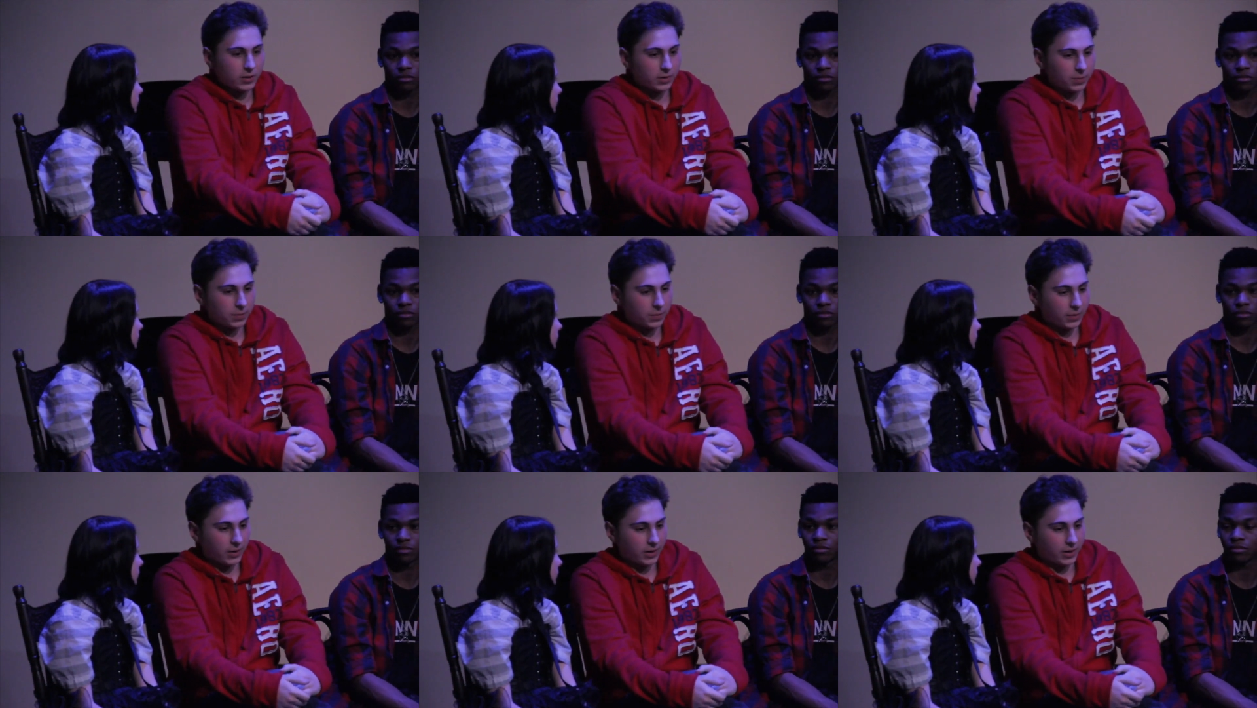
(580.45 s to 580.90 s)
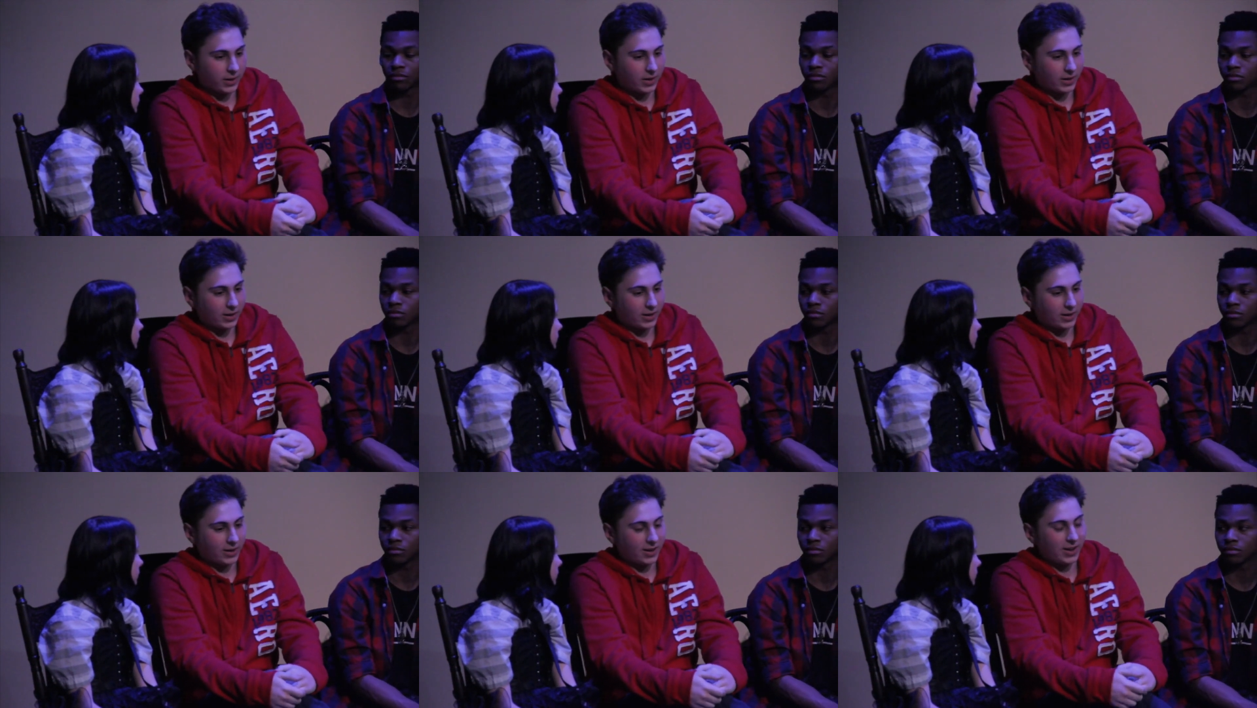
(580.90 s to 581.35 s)
Speaker 1: in the mm-hmm. play,
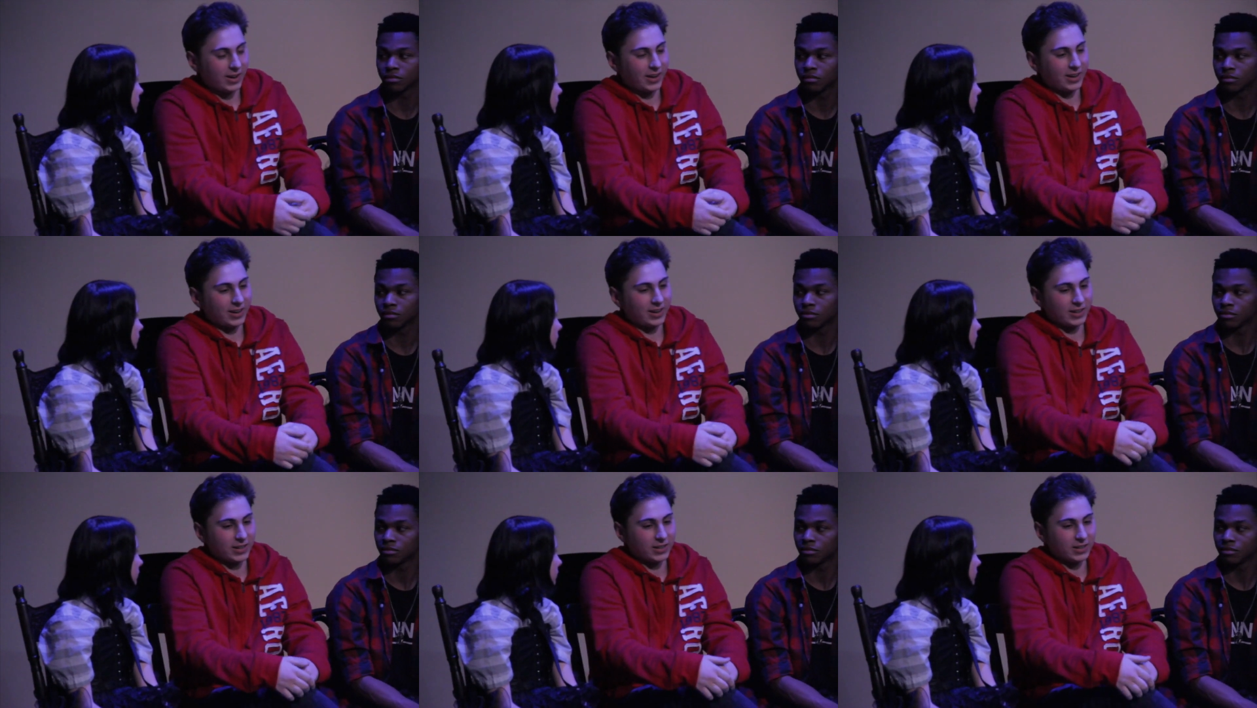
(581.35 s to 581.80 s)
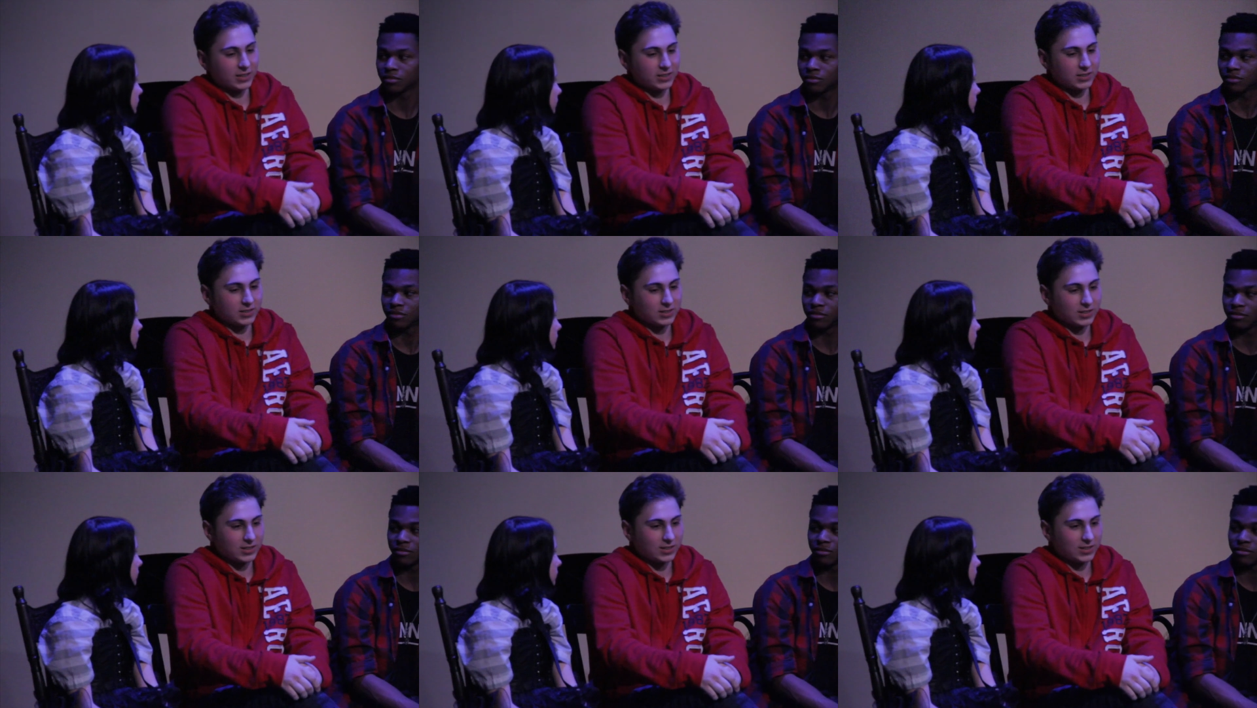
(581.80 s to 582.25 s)
and
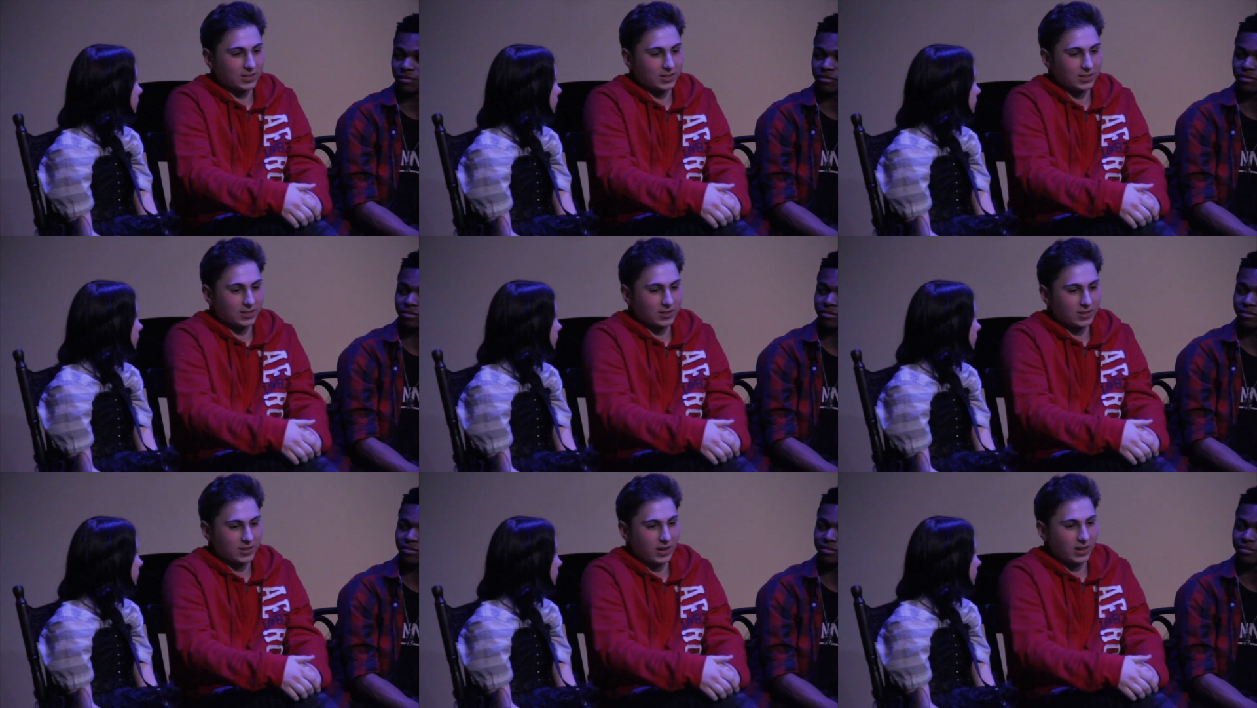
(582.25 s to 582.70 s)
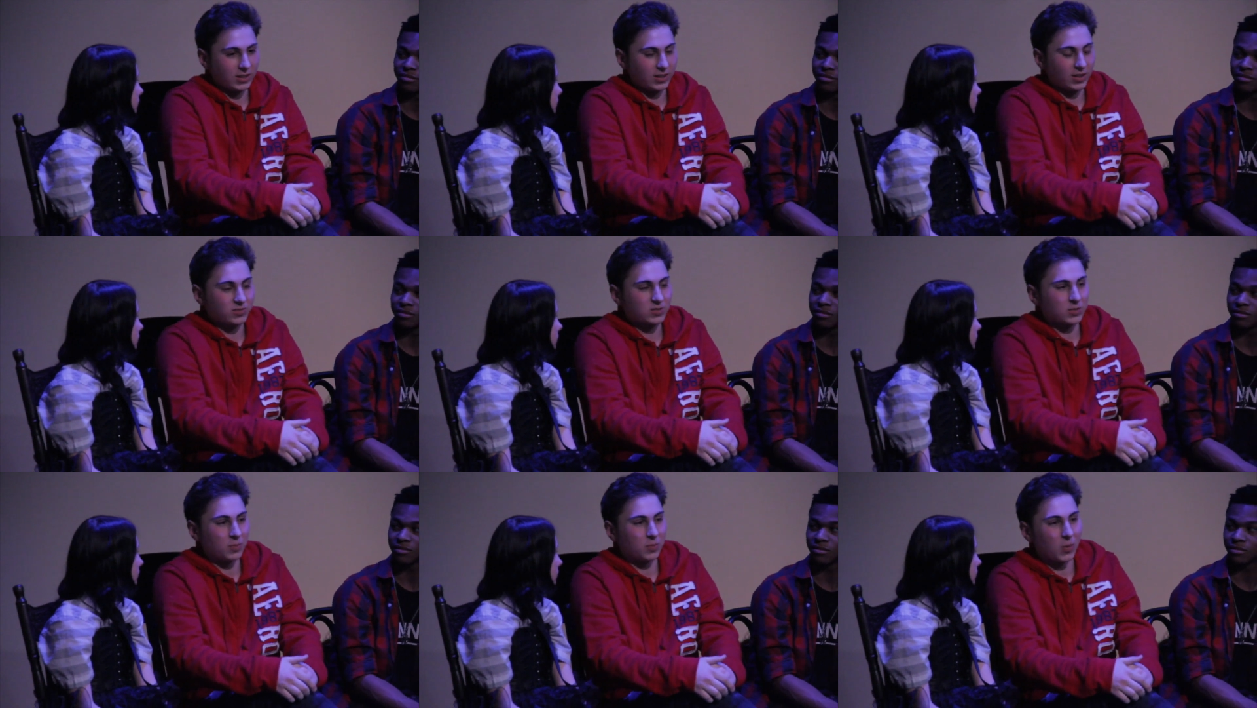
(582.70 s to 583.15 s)
I
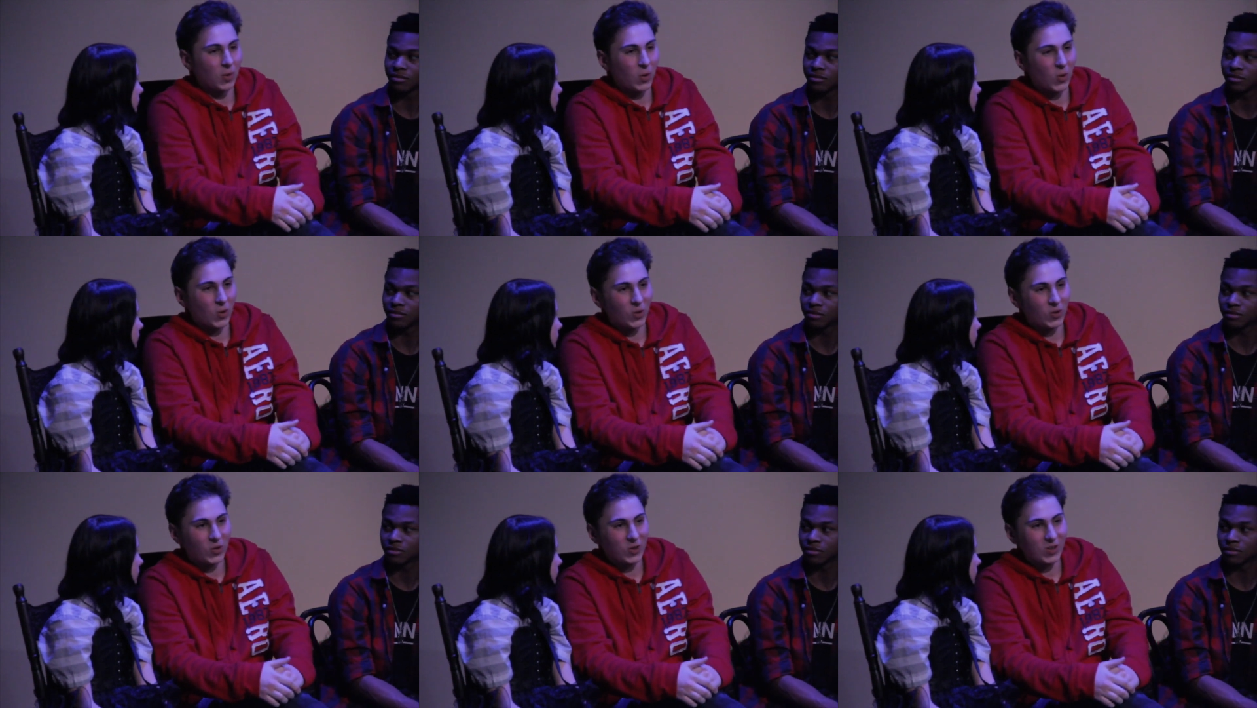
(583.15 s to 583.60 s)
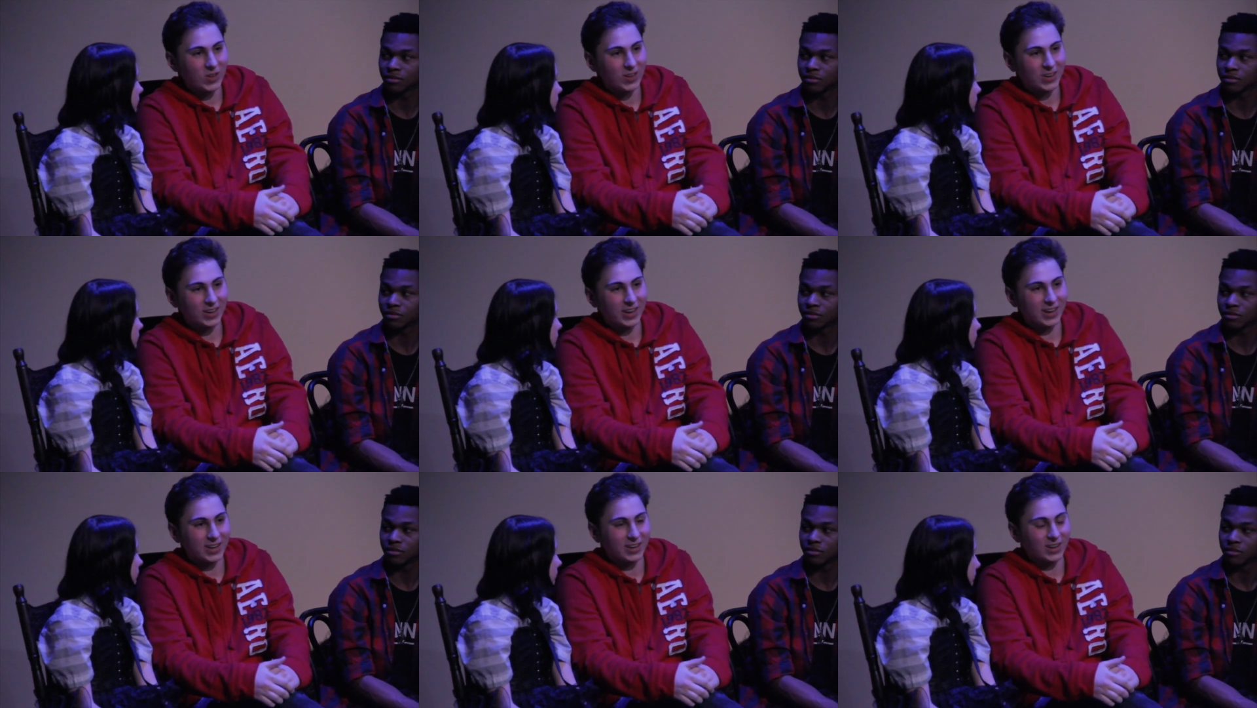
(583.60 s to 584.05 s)
love to bowl,
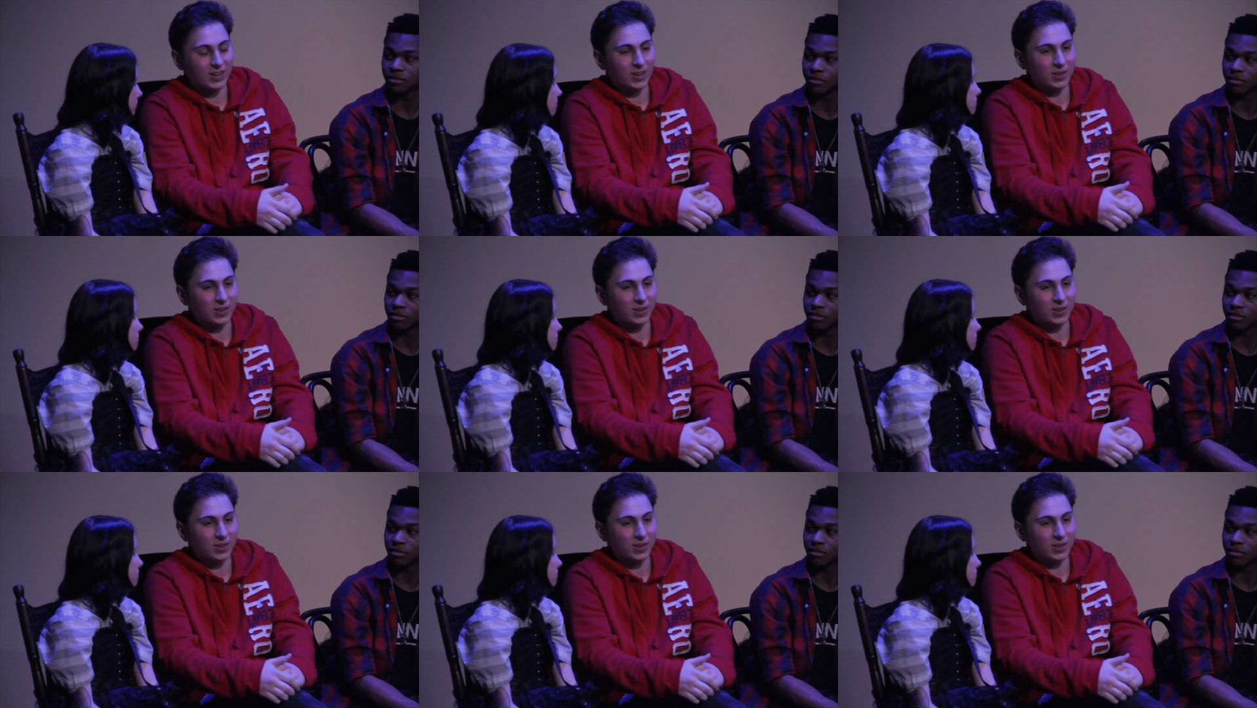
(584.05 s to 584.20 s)
and I